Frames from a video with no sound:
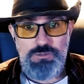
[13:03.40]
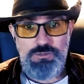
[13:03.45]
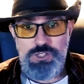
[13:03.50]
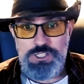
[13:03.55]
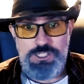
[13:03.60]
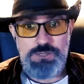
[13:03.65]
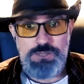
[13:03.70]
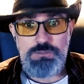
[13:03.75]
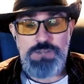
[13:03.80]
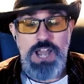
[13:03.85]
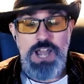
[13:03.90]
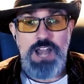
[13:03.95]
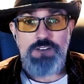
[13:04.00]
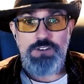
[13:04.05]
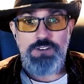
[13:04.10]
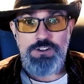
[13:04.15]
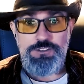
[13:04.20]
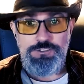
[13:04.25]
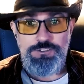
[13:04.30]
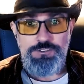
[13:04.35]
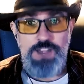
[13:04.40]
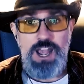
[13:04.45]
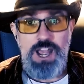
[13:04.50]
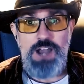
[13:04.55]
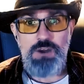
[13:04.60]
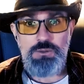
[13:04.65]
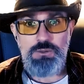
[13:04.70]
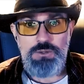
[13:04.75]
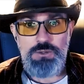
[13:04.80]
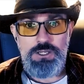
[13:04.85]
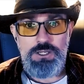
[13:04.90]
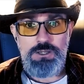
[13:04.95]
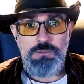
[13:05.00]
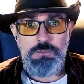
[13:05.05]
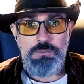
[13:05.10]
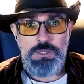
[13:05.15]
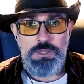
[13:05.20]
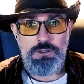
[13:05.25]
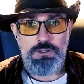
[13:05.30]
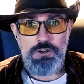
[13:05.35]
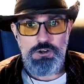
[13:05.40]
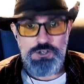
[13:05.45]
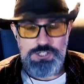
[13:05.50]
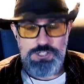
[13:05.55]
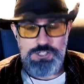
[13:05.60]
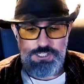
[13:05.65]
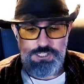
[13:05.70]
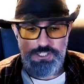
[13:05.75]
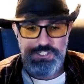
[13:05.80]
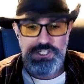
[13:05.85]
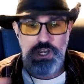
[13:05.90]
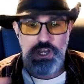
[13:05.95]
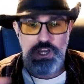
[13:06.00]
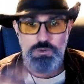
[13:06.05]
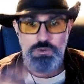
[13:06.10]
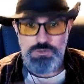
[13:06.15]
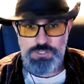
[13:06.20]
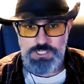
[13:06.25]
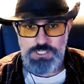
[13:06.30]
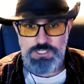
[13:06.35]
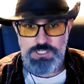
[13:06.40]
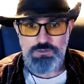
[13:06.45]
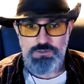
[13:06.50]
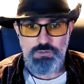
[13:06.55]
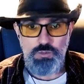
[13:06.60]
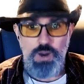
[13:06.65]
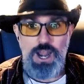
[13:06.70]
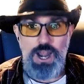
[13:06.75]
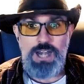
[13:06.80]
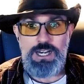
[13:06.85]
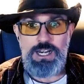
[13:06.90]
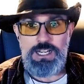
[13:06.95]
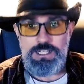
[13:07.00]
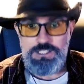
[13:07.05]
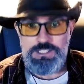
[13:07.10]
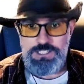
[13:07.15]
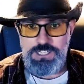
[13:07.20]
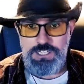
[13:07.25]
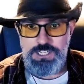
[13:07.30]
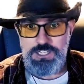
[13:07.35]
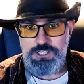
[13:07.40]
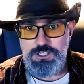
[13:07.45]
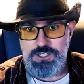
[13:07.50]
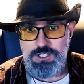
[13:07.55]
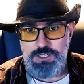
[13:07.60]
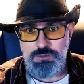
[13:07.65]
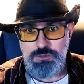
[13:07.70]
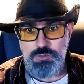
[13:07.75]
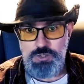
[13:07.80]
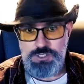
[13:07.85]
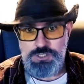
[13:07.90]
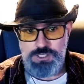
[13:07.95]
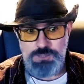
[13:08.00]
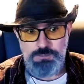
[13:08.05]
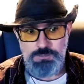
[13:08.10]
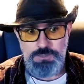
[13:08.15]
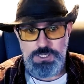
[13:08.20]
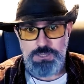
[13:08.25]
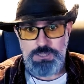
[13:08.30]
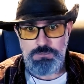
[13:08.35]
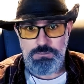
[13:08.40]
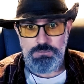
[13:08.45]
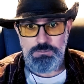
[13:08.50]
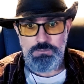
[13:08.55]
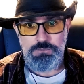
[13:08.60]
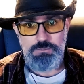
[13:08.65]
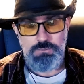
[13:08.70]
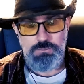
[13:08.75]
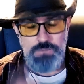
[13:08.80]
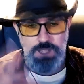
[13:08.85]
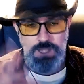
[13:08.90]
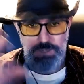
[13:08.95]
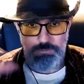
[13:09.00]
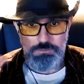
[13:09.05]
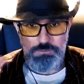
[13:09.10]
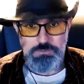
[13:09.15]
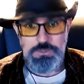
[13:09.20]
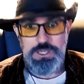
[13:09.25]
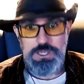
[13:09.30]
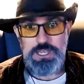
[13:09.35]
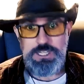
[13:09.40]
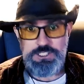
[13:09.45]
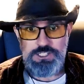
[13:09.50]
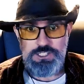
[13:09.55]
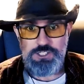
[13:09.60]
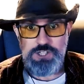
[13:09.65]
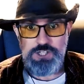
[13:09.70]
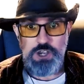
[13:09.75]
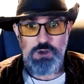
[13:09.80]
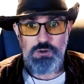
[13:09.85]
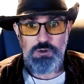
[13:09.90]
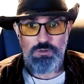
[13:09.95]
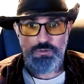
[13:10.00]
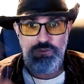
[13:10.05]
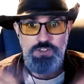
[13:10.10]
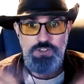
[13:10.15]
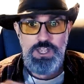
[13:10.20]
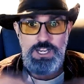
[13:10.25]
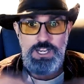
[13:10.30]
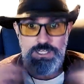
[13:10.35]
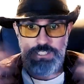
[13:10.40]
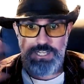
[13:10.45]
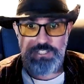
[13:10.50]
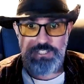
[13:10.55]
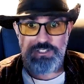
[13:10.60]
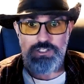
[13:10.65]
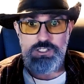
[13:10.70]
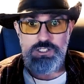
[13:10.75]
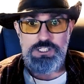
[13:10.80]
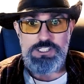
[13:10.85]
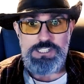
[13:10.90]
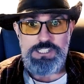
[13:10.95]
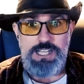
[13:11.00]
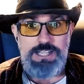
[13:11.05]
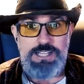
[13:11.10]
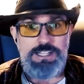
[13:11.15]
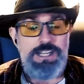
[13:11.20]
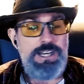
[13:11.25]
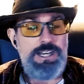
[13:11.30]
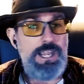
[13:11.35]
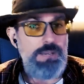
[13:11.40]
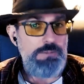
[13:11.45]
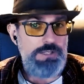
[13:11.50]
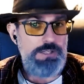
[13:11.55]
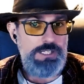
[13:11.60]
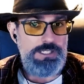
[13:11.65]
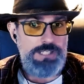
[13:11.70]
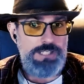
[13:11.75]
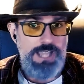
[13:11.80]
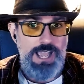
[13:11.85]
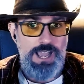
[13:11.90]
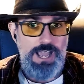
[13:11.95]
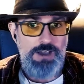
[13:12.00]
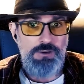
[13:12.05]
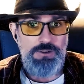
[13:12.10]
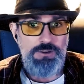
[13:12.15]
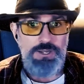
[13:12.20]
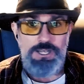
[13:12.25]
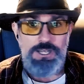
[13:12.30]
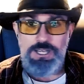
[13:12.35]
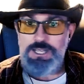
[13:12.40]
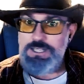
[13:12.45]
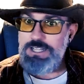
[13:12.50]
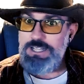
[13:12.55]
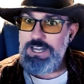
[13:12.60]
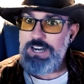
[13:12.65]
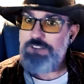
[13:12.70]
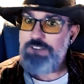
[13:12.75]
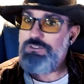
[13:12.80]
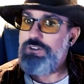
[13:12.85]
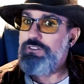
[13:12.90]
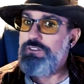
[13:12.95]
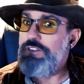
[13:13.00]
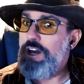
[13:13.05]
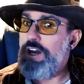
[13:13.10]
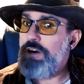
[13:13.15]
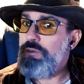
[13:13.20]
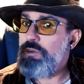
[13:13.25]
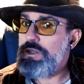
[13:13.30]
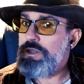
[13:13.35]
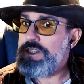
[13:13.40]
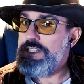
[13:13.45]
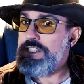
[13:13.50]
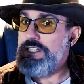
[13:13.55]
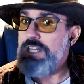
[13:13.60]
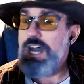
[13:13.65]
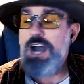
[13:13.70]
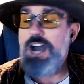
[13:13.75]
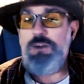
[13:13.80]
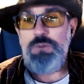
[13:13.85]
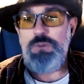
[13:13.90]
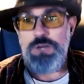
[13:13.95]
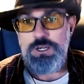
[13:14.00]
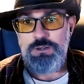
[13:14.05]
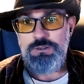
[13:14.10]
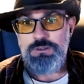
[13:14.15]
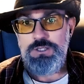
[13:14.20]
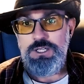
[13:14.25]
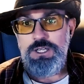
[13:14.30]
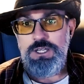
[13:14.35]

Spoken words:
just some divers found pillars and stones and writings. And it was a big stone thing that said the name of the town that everyone thought was not real.